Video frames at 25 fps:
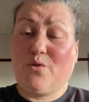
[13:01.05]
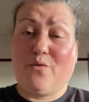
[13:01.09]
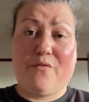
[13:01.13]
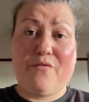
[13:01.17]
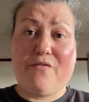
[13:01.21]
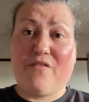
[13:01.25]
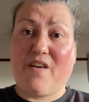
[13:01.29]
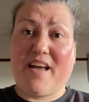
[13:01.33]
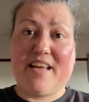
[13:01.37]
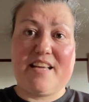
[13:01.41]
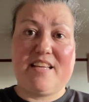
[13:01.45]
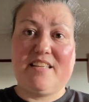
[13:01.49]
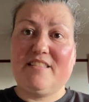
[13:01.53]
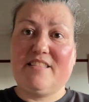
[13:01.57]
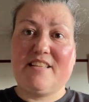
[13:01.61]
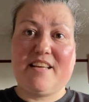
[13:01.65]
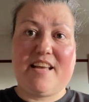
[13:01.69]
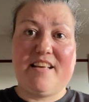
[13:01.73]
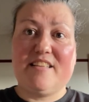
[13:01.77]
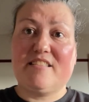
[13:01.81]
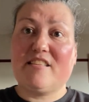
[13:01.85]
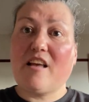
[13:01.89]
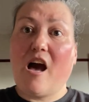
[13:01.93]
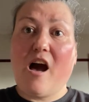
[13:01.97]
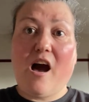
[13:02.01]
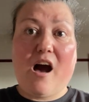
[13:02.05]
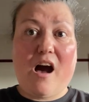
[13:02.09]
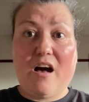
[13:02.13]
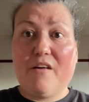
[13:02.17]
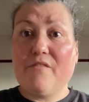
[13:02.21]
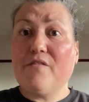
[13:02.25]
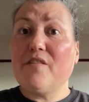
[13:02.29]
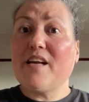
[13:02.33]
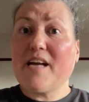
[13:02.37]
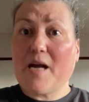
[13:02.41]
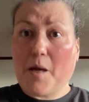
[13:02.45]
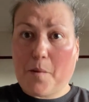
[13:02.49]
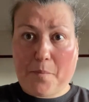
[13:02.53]
find is
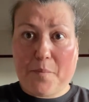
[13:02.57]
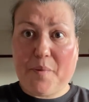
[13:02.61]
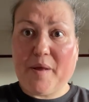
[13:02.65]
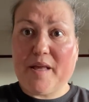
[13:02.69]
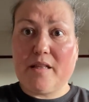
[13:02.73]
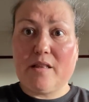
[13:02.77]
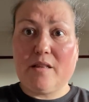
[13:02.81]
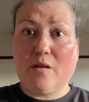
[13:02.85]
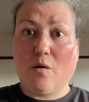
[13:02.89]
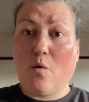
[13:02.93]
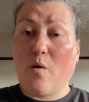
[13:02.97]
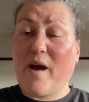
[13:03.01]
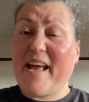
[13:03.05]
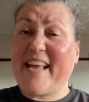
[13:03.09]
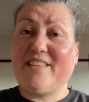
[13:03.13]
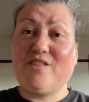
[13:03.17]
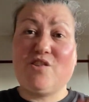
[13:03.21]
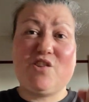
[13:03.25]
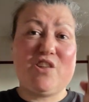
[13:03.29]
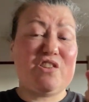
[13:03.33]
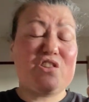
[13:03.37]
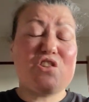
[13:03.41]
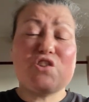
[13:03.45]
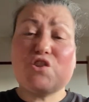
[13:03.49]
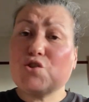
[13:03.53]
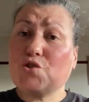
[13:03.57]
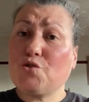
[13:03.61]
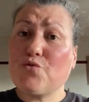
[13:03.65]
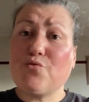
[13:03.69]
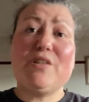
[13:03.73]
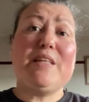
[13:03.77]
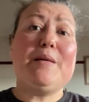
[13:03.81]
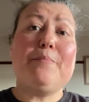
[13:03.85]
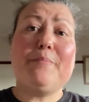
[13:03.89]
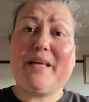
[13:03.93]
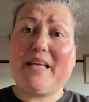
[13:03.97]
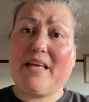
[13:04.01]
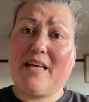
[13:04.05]
having a pillow and just
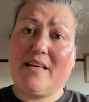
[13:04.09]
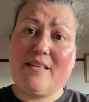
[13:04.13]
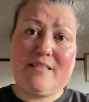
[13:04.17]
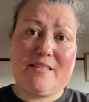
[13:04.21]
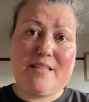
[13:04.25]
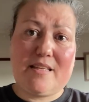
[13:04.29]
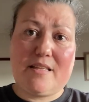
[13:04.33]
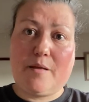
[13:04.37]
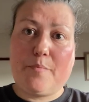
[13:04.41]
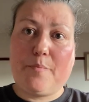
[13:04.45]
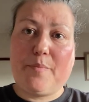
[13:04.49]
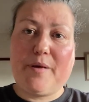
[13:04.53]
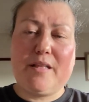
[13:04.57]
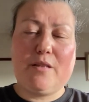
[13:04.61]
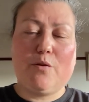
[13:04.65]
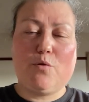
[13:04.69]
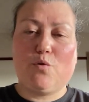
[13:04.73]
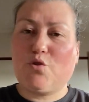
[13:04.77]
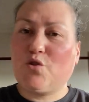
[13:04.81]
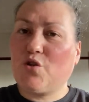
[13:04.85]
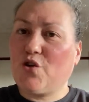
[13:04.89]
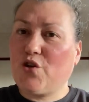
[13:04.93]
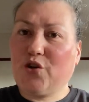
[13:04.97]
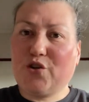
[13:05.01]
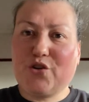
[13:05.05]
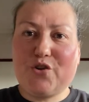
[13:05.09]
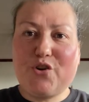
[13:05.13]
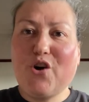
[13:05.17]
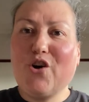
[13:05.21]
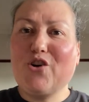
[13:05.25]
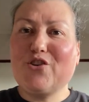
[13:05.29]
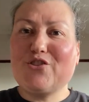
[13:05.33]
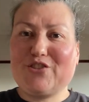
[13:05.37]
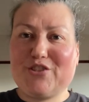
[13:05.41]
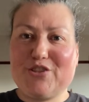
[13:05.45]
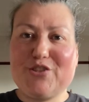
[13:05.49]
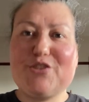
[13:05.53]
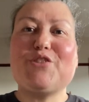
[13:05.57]
screaming into the pillow, so you're
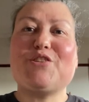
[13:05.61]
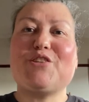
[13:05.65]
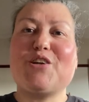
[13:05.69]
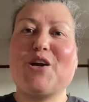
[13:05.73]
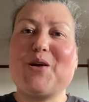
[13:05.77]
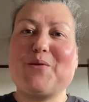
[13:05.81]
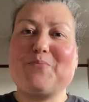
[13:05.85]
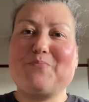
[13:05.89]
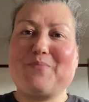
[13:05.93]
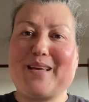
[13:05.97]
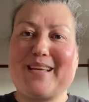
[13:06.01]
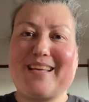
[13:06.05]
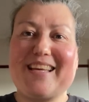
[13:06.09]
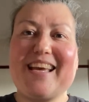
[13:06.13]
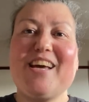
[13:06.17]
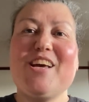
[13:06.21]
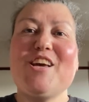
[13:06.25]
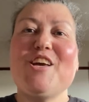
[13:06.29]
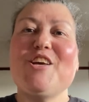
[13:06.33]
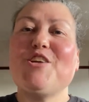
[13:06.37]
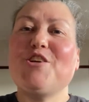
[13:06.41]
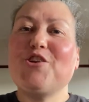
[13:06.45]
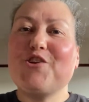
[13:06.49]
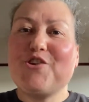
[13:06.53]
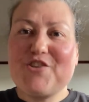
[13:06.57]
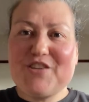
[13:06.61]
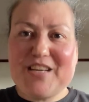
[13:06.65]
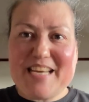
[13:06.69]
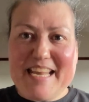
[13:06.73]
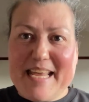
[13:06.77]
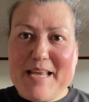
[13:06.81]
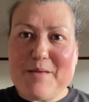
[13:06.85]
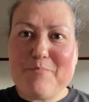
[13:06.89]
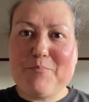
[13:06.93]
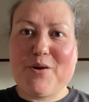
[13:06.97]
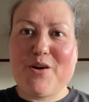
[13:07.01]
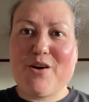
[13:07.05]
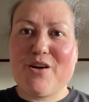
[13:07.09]
not disturbing your
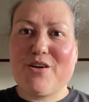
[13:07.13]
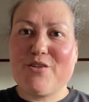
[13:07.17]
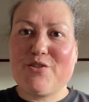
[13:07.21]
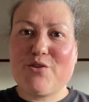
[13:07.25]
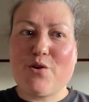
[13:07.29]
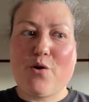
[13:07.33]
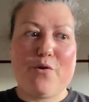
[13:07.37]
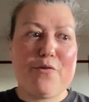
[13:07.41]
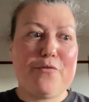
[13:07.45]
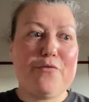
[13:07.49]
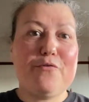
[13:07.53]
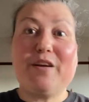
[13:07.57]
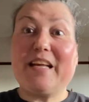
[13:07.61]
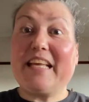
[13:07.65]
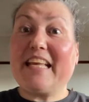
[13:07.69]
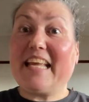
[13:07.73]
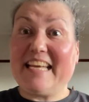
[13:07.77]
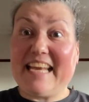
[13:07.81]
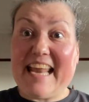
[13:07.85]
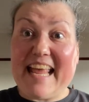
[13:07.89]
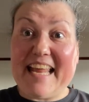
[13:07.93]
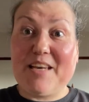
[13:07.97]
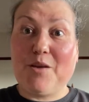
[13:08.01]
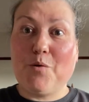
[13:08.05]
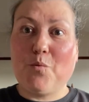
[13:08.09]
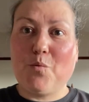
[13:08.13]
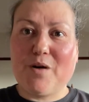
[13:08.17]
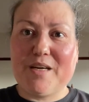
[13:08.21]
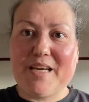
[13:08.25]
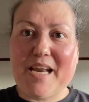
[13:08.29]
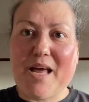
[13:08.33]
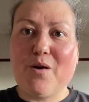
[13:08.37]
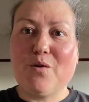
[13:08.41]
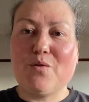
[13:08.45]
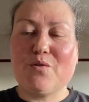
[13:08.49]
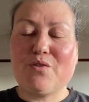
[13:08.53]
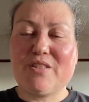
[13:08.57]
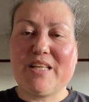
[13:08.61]
neighbours or freaking anyone
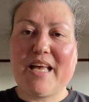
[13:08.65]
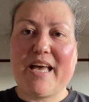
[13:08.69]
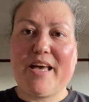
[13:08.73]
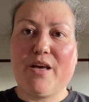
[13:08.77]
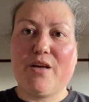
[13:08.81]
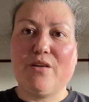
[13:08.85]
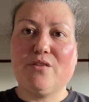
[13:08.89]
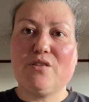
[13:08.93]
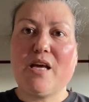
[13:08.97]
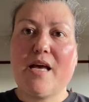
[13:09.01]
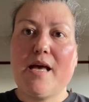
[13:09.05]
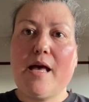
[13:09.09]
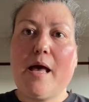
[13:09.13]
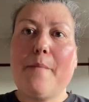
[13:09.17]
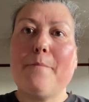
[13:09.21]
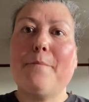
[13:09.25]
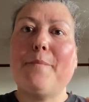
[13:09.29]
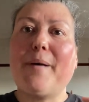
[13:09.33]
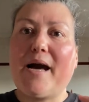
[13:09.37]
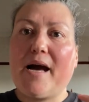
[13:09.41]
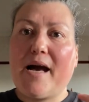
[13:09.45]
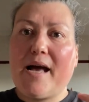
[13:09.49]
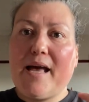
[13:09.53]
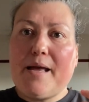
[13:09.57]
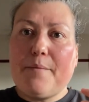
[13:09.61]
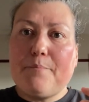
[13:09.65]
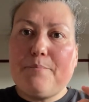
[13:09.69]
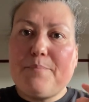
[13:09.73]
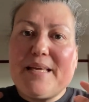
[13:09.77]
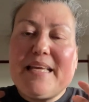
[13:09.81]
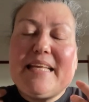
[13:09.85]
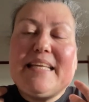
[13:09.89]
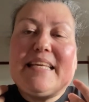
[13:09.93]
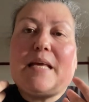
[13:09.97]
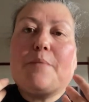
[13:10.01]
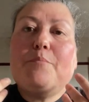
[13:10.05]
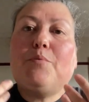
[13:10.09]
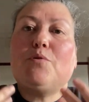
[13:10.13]
else out, but
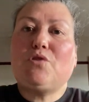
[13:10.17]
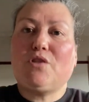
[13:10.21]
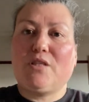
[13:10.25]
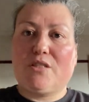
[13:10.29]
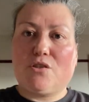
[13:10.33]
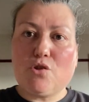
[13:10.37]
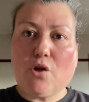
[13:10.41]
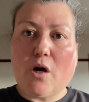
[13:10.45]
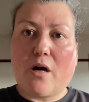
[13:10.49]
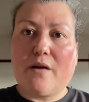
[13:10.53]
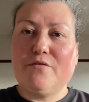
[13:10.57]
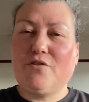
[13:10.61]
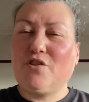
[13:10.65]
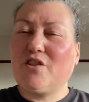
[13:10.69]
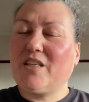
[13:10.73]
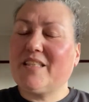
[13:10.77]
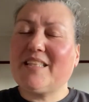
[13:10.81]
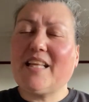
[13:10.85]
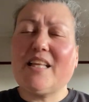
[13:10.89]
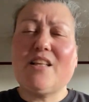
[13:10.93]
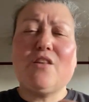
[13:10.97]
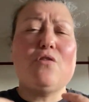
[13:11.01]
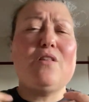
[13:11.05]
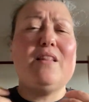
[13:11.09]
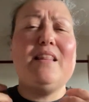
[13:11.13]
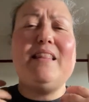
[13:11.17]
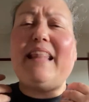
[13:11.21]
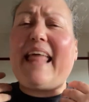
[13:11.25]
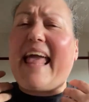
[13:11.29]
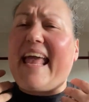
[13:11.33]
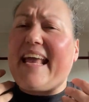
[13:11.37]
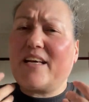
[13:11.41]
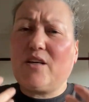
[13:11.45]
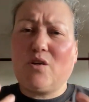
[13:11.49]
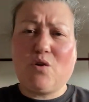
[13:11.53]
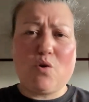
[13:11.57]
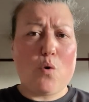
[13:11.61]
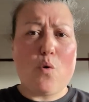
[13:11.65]
being able to sort of just
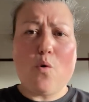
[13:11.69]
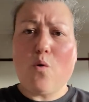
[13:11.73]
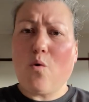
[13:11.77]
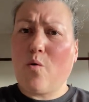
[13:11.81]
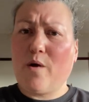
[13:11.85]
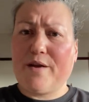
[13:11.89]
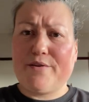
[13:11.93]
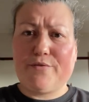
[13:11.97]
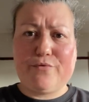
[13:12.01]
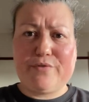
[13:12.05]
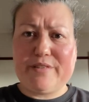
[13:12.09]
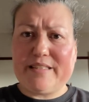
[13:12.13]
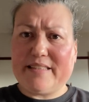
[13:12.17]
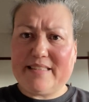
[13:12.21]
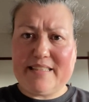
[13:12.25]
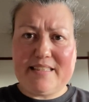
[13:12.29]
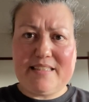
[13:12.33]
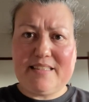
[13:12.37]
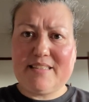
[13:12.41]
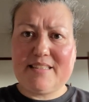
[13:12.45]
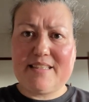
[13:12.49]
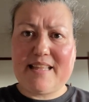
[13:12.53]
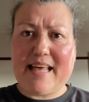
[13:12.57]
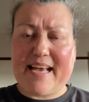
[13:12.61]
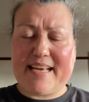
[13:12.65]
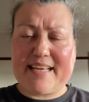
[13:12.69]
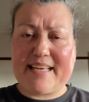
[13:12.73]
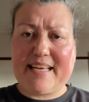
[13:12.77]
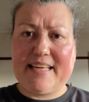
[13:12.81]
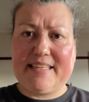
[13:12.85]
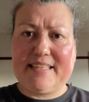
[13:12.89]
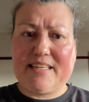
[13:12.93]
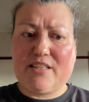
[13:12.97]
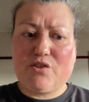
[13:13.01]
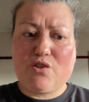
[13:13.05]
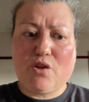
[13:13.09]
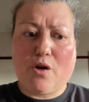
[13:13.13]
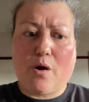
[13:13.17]
let go and release that kind
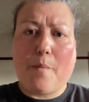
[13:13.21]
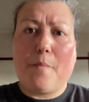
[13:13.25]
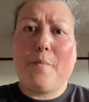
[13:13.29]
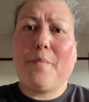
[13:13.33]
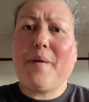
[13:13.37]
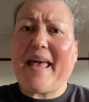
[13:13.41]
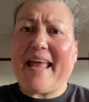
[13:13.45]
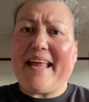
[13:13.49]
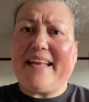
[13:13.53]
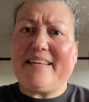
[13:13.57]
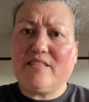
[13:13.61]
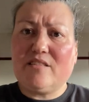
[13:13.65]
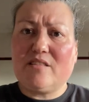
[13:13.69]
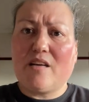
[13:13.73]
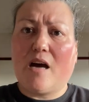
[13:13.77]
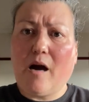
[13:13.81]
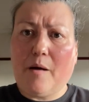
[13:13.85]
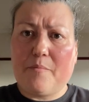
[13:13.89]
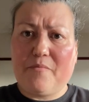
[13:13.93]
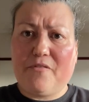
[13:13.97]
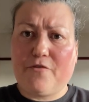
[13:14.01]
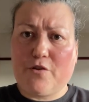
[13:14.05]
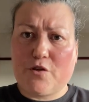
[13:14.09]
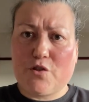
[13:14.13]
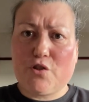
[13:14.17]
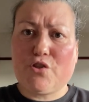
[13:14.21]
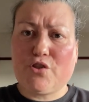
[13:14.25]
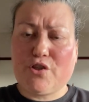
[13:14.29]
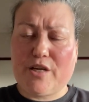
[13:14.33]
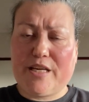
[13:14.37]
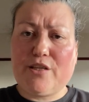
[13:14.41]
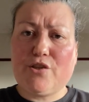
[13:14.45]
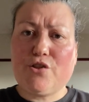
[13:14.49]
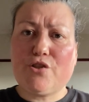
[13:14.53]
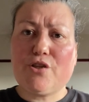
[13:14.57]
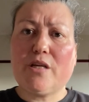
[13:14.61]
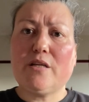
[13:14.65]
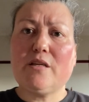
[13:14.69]
of sort of pent up
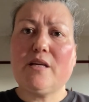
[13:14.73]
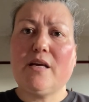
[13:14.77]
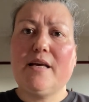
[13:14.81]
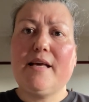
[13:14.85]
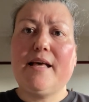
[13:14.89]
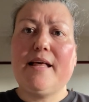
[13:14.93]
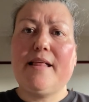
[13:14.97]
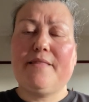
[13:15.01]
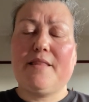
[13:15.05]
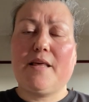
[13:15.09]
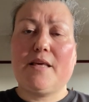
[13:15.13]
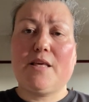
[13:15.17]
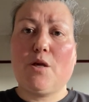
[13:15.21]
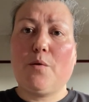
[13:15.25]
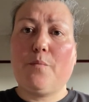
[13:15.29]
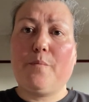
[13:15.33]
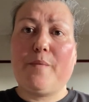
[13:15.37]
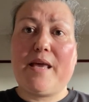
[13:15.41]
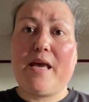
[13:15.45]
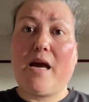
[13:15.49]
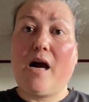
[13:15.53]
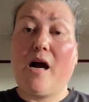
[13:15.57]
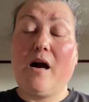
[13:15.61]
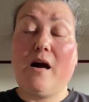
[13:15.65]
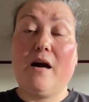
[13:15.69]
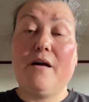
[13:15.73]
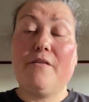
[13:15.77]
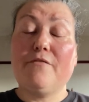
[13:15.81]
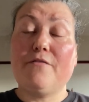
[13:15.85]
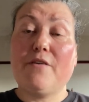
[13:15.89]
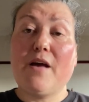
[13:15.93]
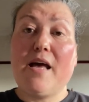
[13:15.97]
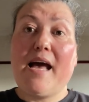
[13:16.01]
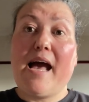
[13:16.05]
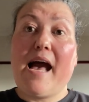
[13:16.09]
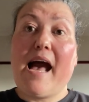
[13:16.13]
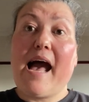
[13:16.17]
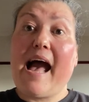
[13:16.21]
frustration that you may have.
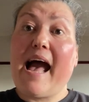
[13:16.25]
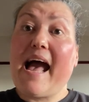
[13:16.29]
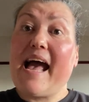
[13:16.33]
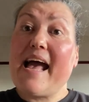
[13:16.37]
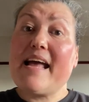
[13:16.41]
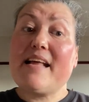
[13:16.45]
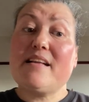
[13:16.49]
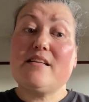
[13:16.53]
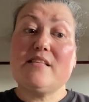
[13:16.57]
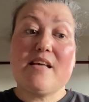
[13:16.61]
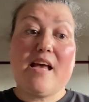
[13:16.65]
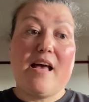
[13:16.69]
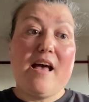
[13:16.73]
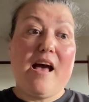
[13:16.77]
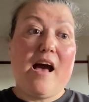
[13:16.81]
And